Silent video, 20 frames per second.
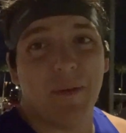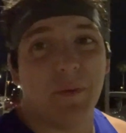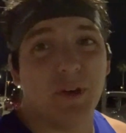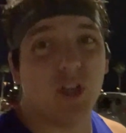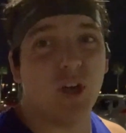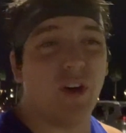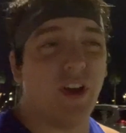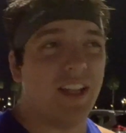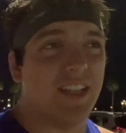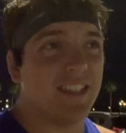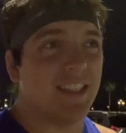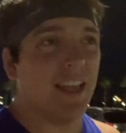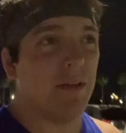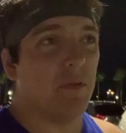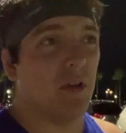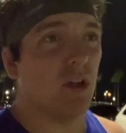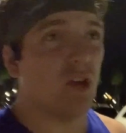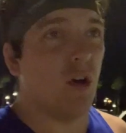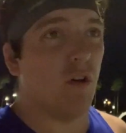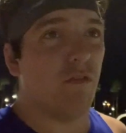I'm gonna go ahead and say I'm
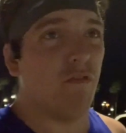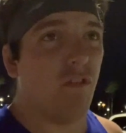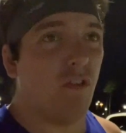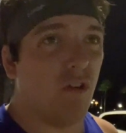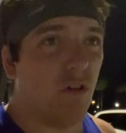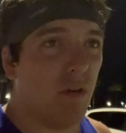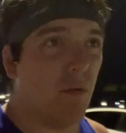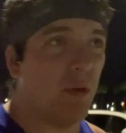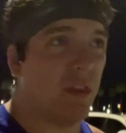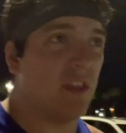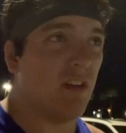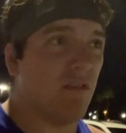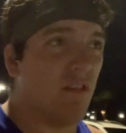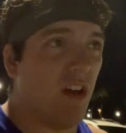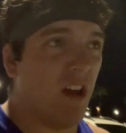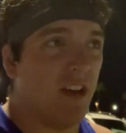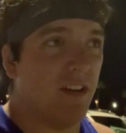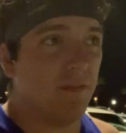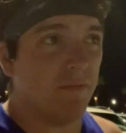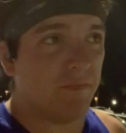gonna go forward with the
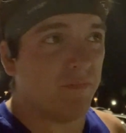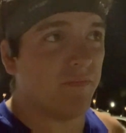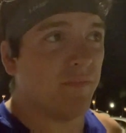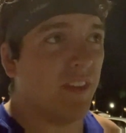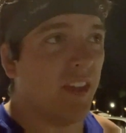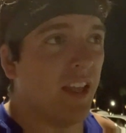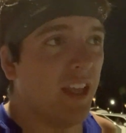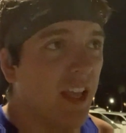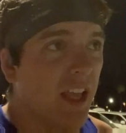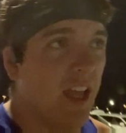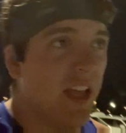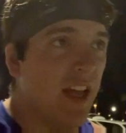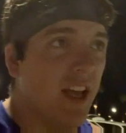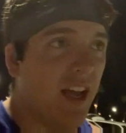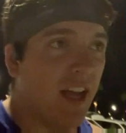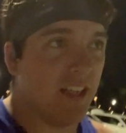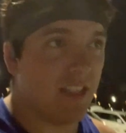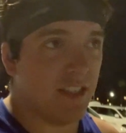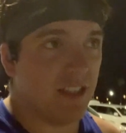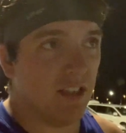run.
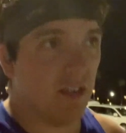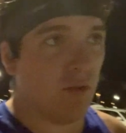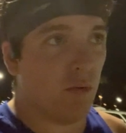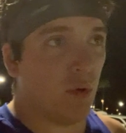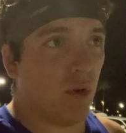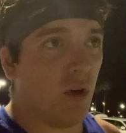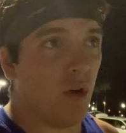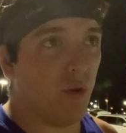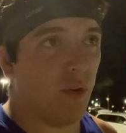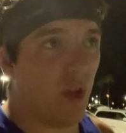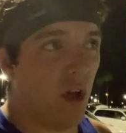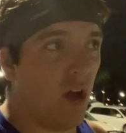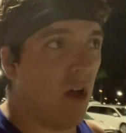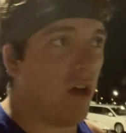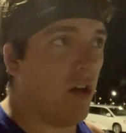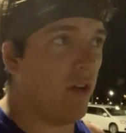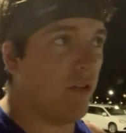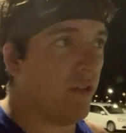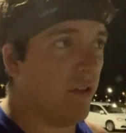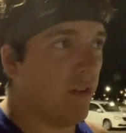I still will hold
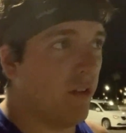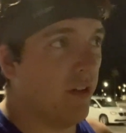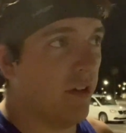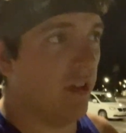all